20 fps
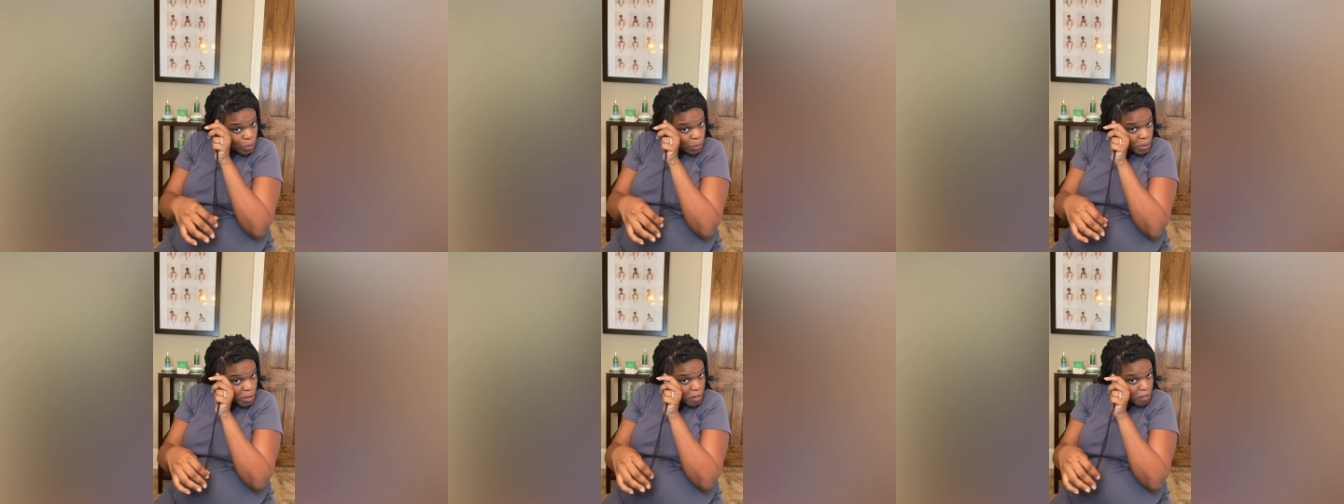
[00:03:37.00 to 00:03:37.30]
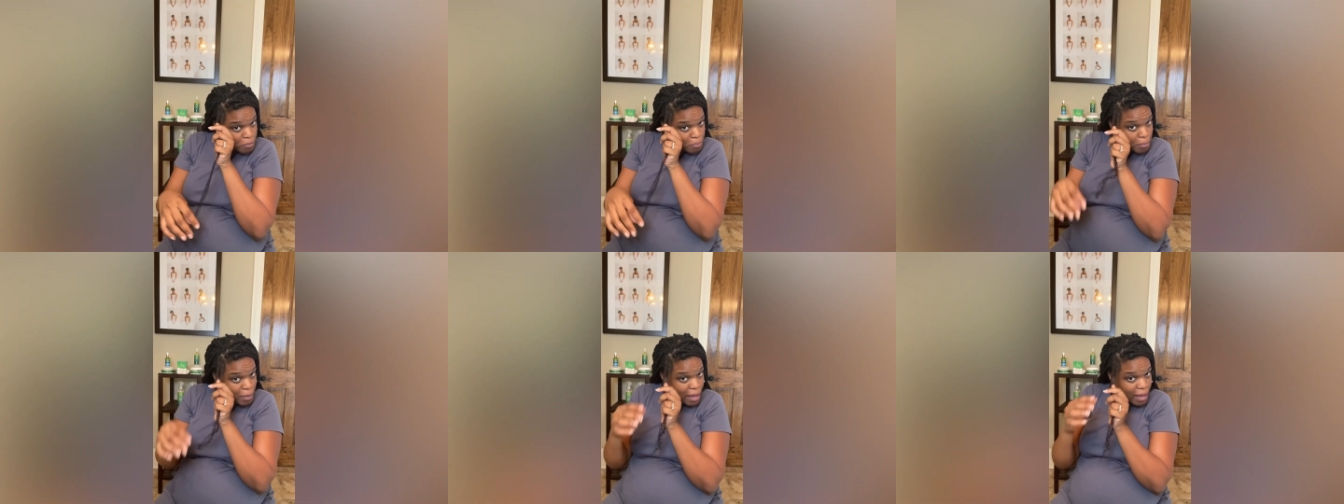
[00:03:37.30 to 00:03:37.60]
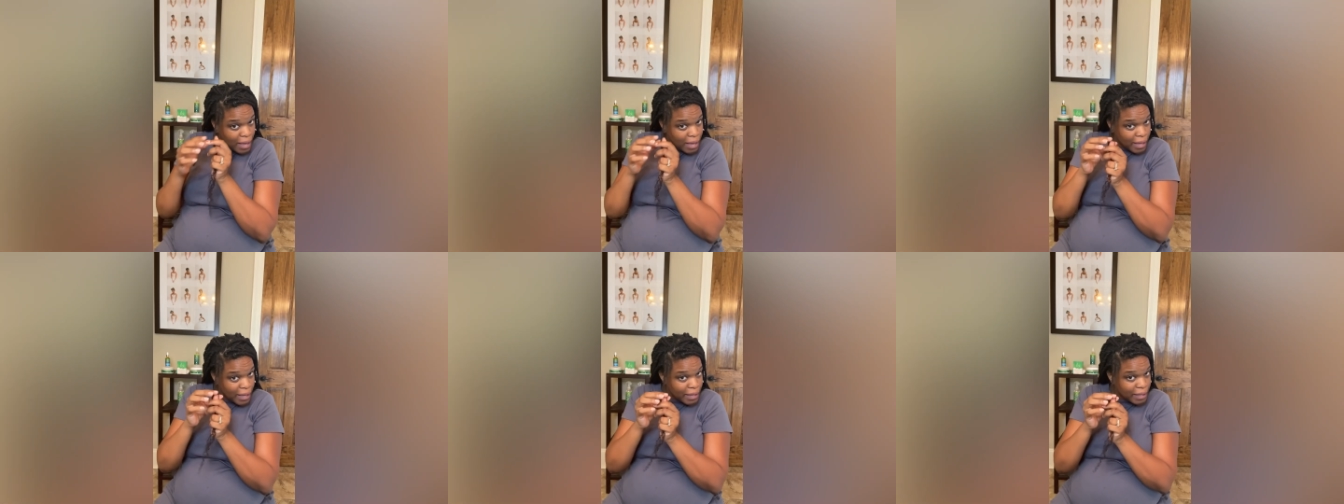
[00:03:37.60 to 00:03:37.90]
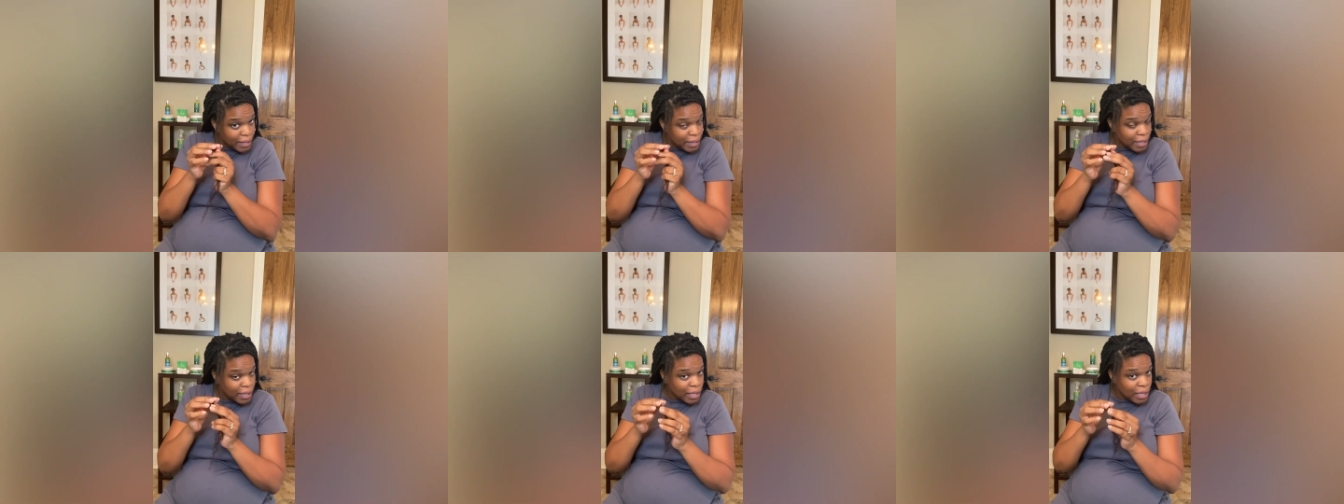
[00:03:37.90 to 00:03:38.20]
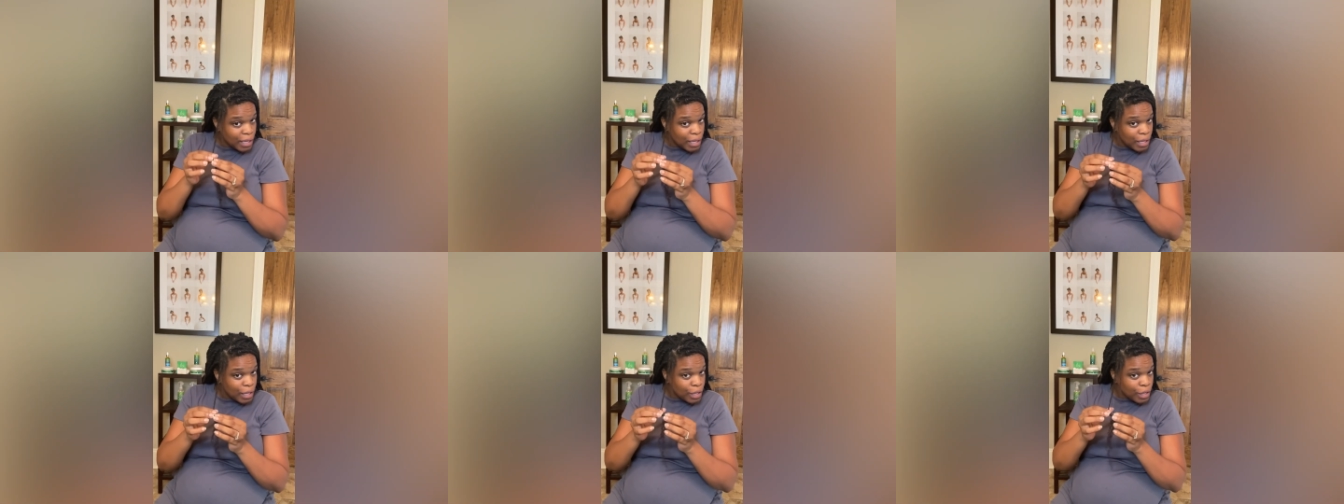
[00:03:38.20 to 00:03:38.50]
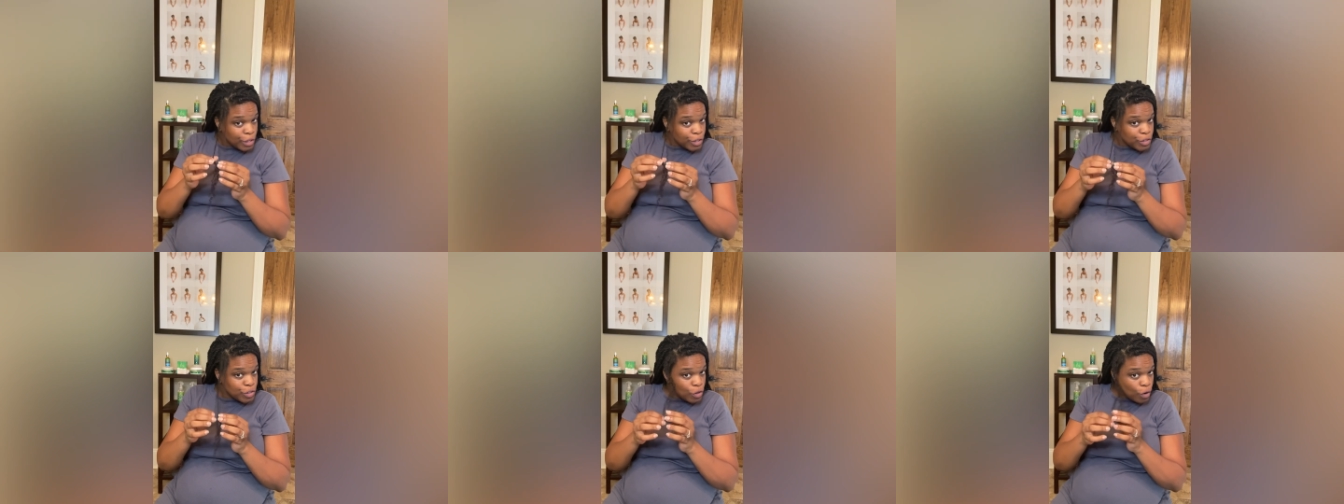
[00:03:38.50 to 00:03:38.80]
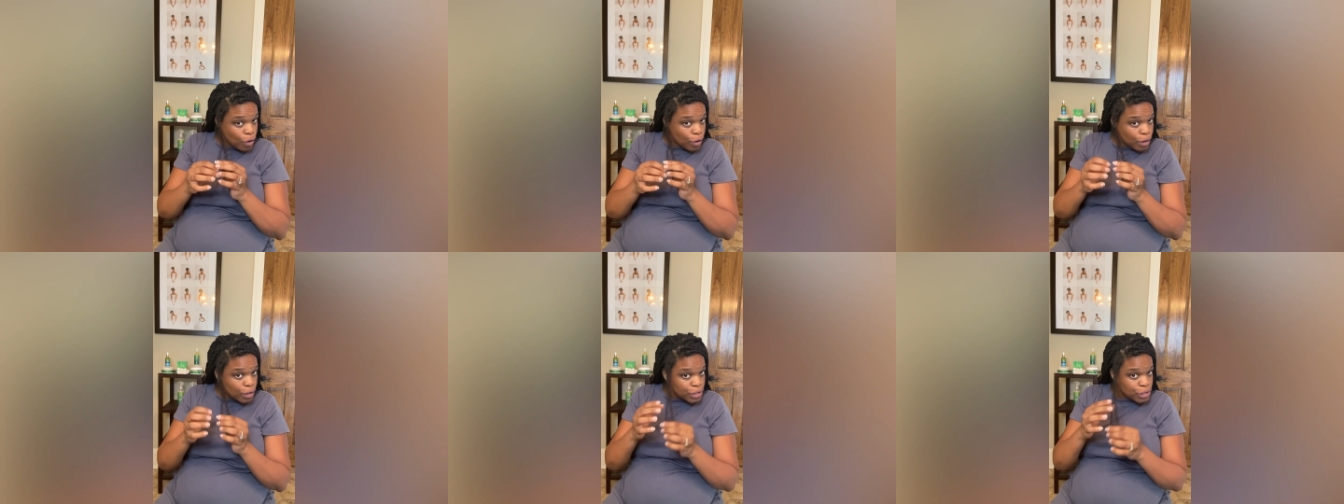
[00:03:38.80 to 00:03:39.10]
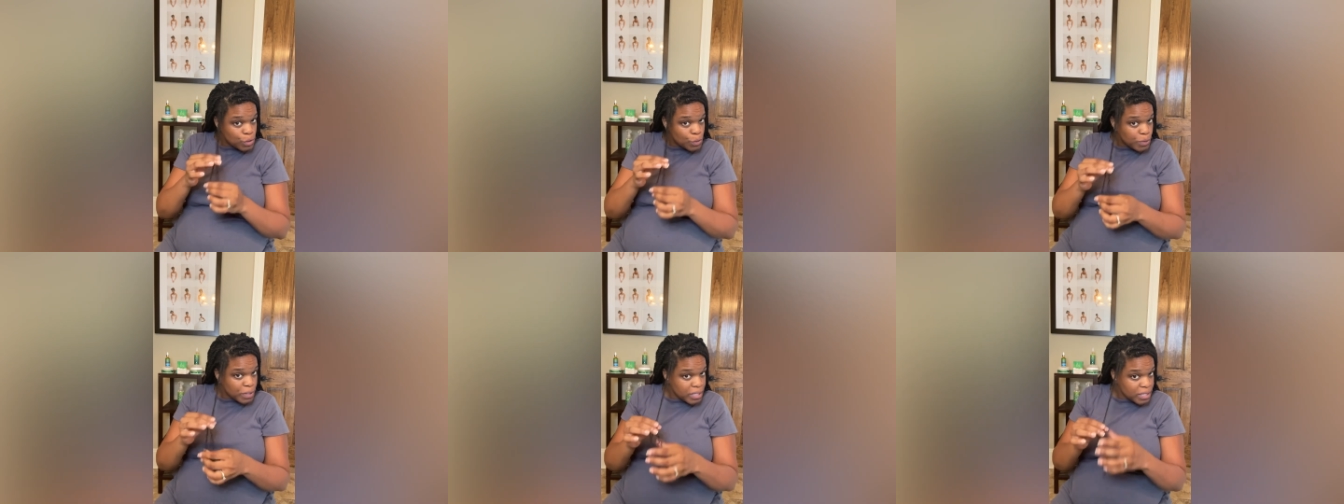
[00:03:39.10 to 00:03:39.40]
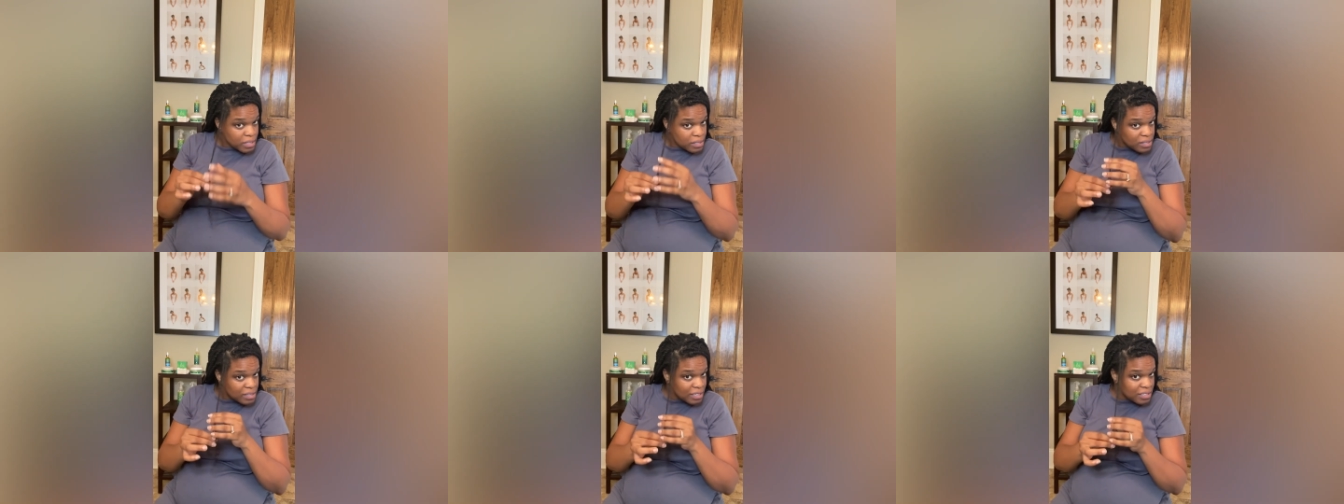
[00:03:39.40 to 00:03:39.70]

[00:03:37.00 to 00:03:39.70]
one of my yarn twists.